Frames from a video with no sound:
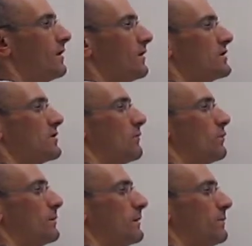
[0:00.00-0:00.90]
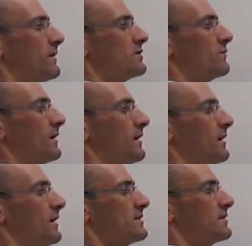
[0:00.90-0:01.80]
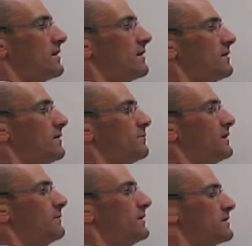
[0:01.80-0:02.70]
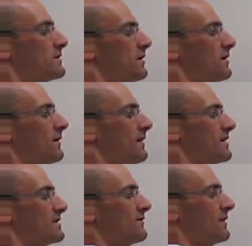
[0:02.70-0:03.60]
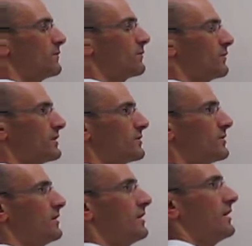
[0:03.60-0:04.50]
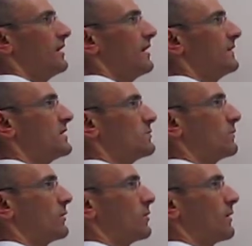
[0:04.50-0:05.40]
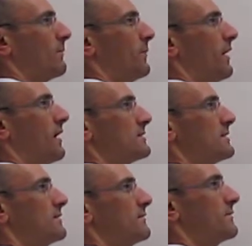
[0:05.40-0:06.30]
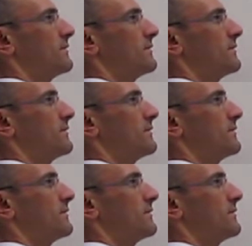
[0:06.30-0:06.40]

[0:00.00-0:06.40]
Okay, so that will be P sub A star, PB star, that is the vapor pressure, and this is what we call a positive